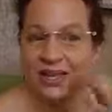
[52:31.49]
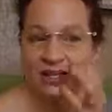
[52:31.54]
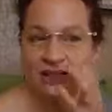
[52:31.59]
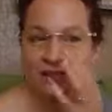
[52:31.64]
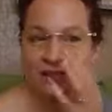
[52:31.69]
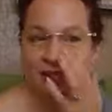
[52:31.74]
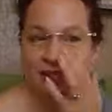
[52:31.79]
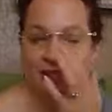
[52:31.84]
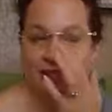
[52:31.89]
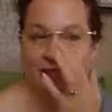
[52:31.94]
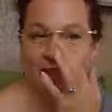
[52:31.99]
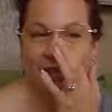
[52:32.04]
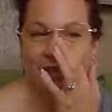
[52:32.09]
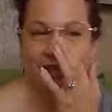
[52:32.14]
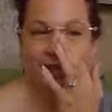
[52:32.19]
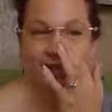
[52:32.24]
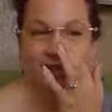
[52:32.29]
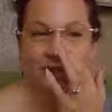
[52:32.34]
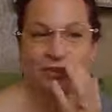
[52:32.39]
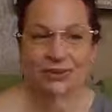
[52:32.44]
She's
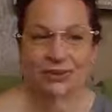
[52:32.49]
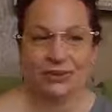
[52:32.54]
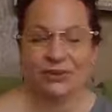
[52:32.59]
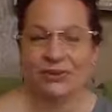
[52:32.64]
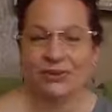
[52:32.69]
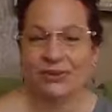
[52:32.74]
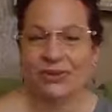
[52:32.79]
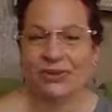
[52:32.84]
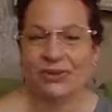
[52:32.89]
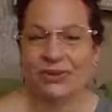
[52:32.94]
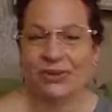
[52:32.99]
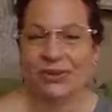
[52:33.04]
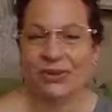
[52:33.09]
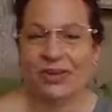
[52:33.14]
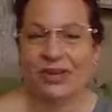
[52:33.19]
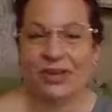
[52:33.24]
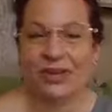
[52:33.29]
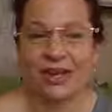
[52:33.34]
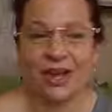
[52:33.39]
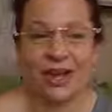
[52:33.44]
coming too. Glory
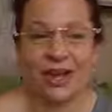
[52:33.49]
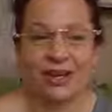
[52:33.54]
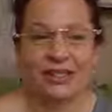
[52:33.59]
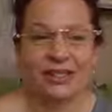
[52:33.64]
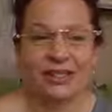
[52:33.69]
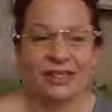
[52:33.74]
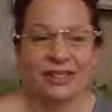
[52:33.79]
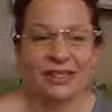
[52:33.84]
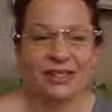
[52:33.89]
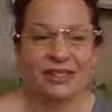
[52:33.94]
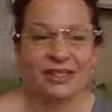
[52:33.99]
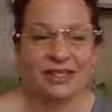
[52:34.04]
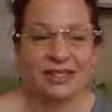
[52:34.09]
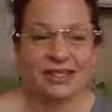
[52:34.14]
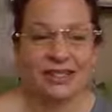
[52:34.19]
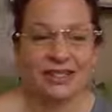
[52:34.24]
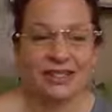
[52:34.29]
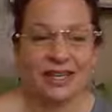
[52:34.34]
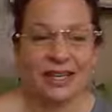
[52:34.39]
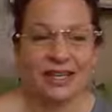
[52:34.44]
to God, she
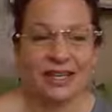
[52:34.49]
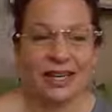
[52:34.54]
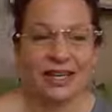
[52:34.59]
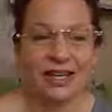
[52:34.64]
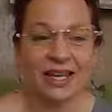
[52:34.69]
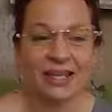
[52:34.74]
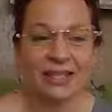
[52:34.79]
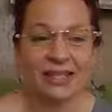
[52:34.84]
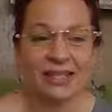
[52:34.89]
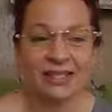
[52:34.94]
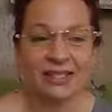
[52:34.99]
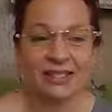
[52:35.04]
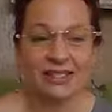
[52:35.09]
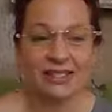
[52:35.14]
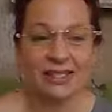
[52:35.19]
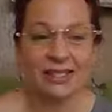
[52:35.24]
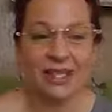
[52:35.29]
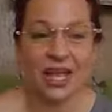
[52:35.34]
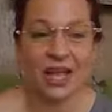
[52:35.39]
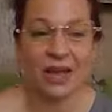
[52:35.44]
said. And I think
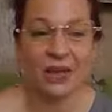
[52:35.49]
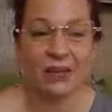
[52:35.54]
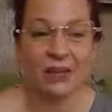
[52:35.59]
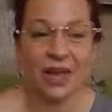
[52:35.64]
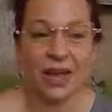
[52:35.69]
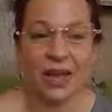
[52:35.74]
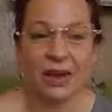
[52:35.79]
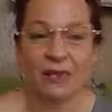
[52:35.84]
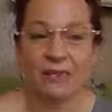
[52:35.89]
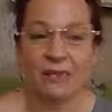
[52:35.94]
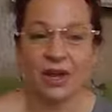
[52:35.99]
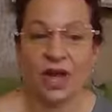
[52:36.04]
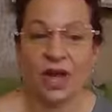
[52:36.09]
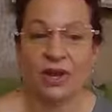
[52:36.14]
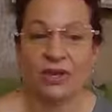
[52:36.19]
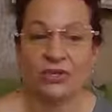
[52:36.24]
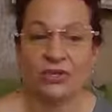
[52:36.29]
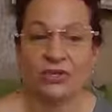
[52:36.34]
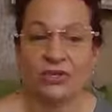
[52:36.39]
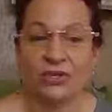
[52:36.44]
Chanel, but I'm
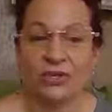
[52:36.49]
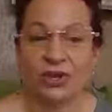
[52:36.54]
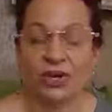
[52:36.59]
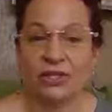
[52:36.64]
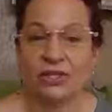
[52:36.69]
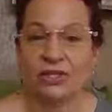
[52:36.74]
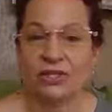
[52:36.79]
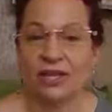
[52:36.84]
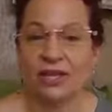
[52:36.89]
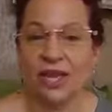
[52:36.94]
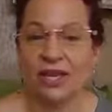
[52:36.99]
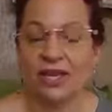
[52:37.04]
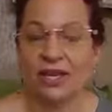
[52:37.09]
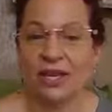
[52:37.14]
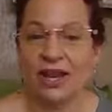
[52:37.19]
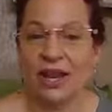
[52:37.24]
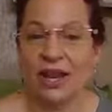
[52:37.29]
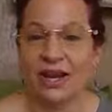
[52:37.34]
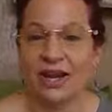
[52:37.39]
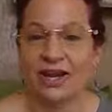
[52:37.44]
not sure. Chanel and
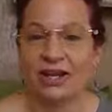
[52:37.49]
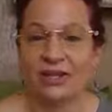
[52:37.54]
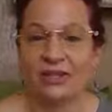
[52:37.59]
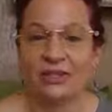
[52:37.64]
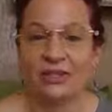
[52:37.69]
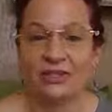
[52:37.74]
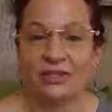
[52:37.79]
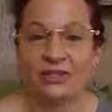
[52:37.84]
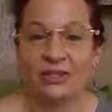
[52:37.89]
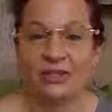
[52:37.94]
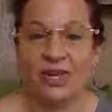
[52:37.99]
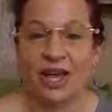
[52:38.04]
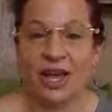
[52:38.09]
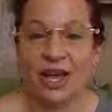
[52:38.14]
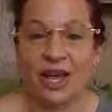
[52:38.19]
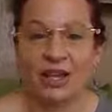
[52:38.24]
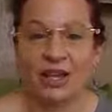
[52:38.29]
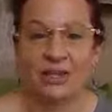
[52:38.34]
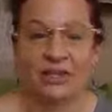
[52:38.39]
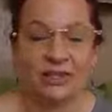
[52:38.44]
I are
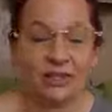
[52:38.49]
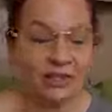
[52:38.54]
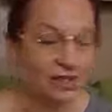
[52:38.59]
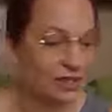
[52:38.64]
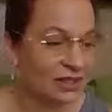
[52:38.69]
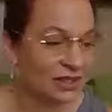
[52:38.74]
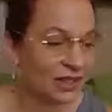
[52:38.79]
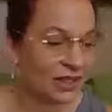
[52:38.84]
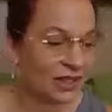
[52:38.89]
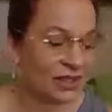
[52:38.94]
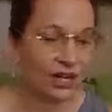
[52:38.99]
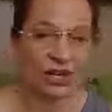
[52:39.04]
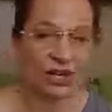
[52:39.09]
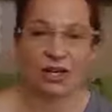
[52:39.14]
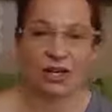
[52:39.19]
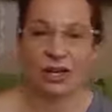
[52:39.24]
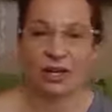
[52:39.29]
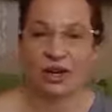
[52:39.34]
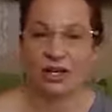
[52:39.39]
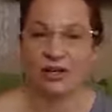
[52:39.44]
uh, getting our
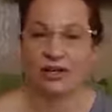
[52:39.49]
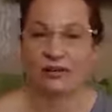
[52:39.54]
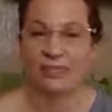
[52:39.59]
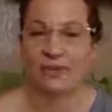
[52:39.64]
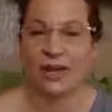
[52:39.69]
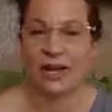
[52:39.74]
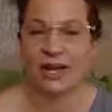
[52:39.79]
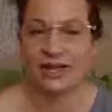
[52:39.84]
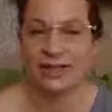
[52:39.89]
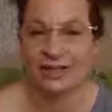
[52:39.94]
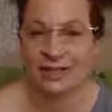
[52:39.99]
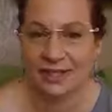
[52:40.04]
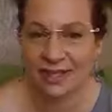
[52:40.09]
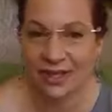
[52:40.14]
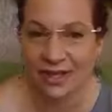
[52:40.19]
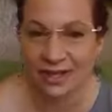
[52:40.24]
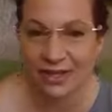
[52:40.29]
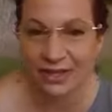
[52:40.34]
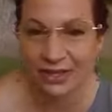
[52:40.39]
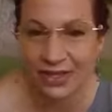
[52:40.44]
car back
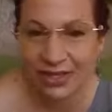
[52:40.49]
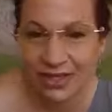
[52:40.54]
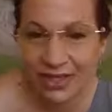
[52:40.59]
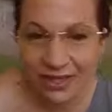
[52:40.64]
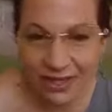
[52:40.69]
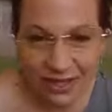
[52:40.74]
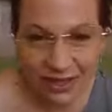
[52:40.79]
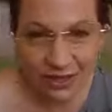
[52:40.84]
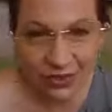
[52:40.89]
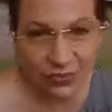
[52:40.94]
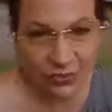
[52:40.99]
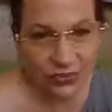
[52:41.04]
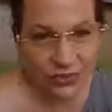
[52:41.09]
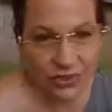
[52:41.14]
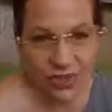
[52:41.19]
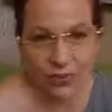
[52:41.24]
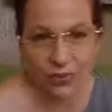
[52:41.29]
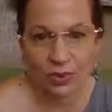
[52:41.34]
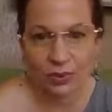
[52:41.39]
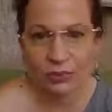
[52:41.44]
together.
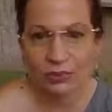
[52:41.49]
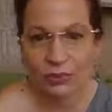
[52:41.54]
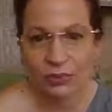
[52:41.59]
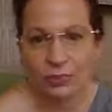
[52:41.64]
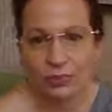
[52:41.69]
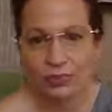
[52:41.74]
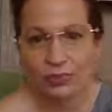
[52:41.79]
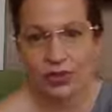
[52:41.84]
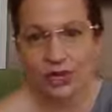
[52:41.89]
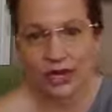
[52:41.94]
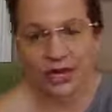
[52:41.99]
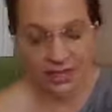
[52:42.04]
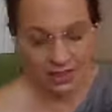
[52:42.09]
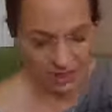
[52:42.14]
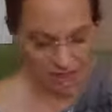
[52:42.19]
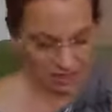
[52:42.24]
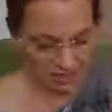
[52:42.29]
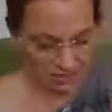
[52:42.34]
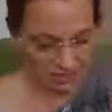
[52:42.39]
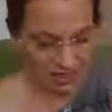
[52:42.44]
Hopefully, we're both praying
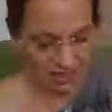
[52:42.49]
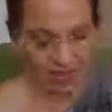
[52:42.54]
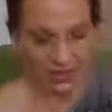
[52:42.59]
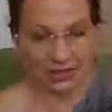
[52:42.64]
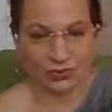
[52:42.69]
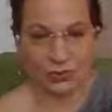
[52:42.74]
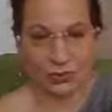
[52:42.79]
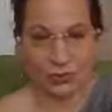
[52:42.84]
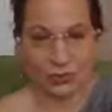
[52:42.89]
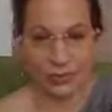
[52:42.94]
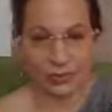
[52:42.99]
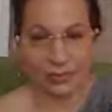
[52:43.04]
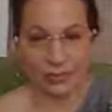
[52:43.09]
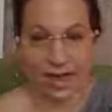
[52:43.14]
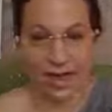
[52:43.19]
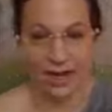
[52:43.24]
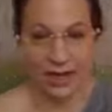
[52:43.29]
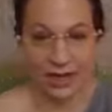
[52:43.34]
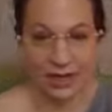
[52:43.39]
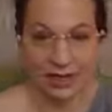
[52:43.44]
that it will be
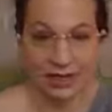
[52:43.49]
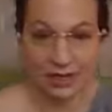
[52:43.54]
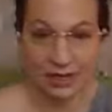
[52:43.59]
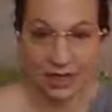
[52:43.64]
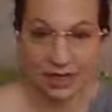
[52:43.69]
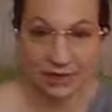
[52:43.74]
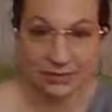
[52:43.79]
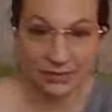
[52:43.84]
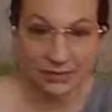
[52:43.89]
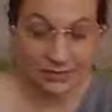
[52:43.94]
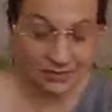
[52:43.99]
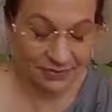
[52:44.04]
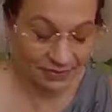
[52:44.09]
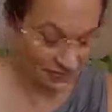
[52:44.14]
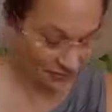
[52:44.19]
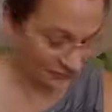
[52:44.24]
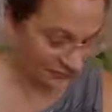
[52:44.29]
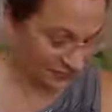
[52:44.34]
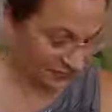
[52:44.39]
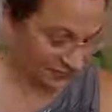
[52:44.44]
back on. Um,
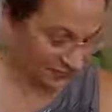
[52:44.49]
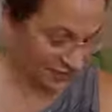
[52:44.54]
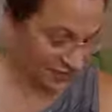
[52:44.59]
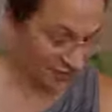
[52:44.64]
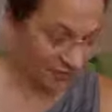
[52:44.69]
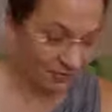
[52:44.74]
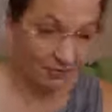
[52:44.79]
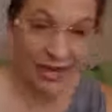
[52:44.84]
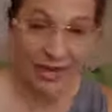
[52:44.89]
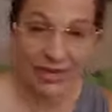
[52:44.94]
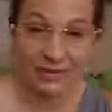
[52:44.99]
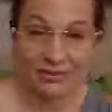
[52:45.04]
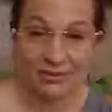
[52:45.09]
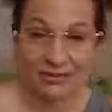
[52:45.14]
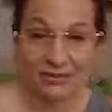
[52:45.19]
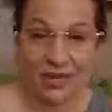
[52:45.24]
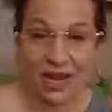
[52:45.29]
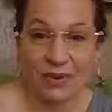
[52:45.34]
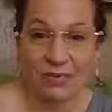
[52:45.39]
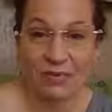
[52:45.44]
mine,
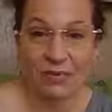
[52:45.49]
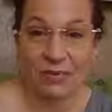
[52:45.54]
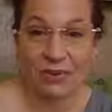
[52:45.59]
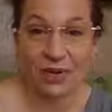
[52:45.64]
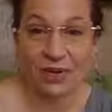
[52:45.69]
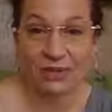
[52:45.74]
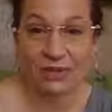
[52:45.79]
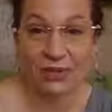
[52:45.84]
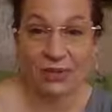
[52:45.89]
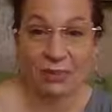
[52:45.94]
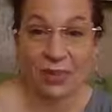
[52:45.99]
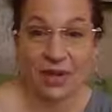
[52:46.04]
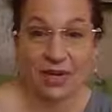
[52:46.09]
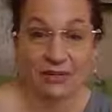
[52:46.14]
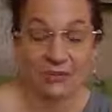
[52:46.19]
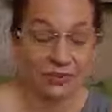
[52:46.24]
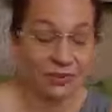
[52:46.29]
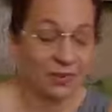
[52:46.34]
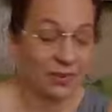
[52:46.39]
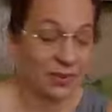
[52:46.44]
well, I'm praying well, mine
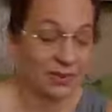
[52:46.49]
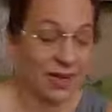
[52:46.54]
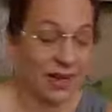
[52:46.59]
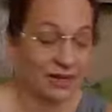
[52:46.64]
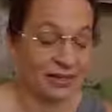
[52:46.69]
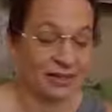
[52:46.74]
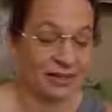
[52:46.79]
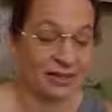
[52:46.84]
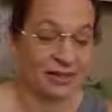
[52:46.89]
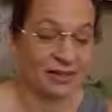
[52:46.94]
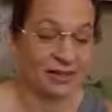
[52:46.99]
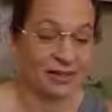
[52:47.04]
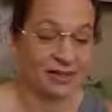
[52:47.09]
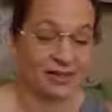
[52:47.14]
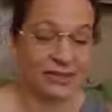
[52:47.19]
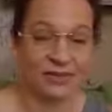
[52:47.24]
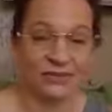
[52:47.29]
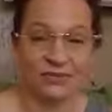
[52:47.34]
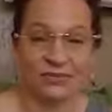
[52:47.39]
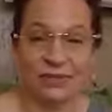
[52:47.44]
will be back uh,
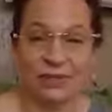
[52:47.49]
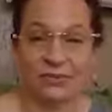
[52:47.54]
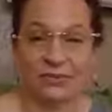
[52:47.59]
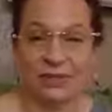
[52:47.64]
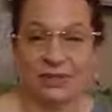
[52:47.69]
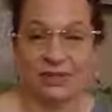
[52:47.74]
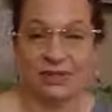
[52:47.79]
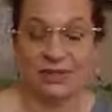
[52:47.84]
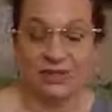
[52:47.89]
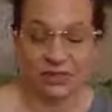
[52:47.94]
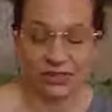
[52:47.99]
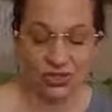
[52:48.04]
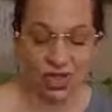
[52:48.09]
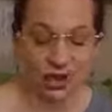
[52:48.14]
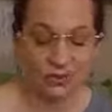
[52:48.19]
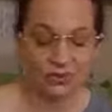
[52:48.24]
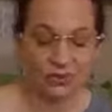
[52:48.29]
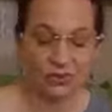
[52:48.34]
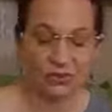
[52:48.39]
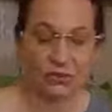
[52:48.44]
from the
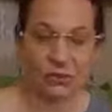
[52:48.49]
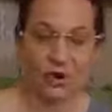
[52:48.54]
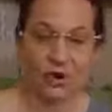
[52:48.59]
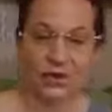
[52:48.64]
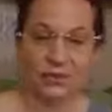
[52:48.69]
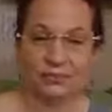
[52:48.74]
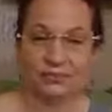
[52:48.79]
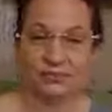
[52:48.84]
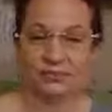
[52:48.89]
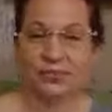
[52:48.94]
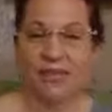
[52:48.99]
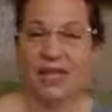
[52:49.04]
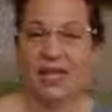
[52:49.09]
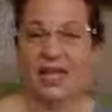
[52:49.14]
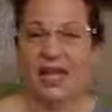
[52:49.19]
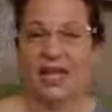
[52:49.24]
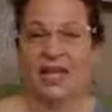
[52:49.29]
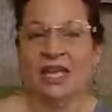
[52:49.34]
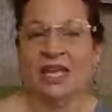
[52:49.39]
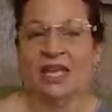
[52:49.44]
shop tomorrow.
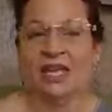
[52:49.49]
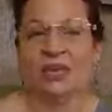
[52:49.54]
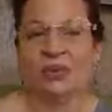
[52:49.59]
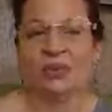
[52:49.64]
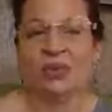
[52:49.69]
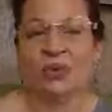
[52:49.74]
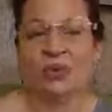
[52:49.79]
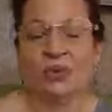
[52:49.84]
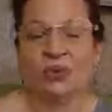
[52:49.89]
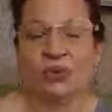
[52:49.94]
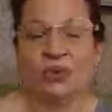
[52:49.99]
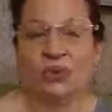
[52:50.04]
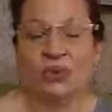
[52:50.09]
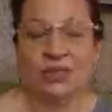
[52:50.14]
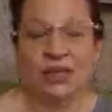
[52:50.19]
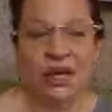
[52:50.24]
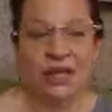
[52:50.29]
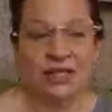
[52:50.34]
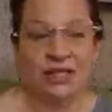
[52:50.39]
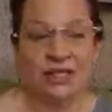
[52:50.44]
So, Lord,
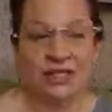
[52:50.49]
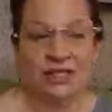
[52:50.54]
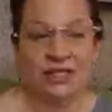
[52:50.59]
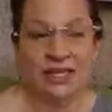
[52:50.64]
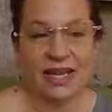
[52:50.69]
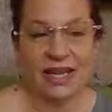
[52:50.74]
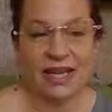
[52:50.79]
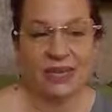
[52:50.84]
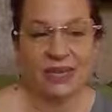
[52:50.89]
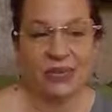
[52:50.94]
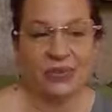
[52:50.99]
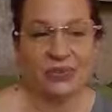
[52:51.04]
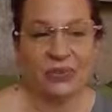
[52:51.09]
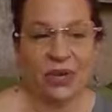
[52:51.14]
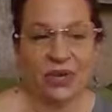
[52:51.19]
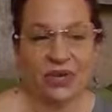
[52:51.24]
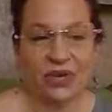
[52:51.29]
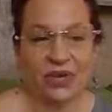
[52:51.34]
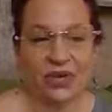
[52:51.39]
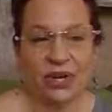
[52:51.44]
I just thank you,
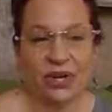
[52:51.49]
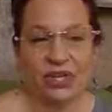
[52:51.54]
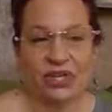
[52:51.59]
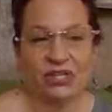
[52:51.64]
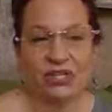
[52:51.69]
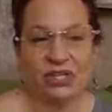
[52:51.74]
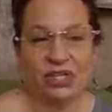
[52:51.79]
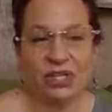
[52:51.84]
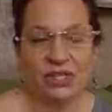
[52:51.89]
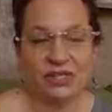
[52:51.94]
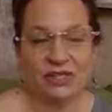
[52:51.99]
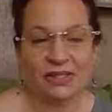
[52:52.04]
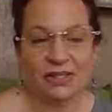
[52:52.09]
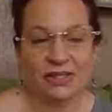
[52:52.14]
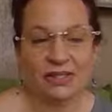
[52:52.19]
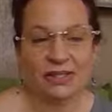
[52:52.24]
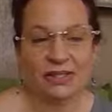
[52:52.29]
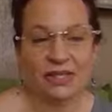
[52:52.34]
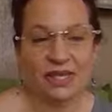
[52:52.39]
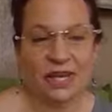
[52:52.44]
Father, in
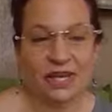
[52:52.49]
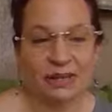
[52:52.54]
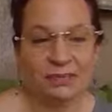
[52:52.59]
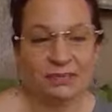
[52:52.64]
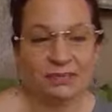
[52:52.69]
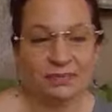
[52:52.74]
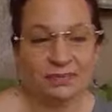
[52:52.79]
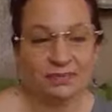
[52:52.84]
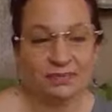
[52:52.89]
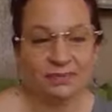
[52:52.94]
Jesus' name.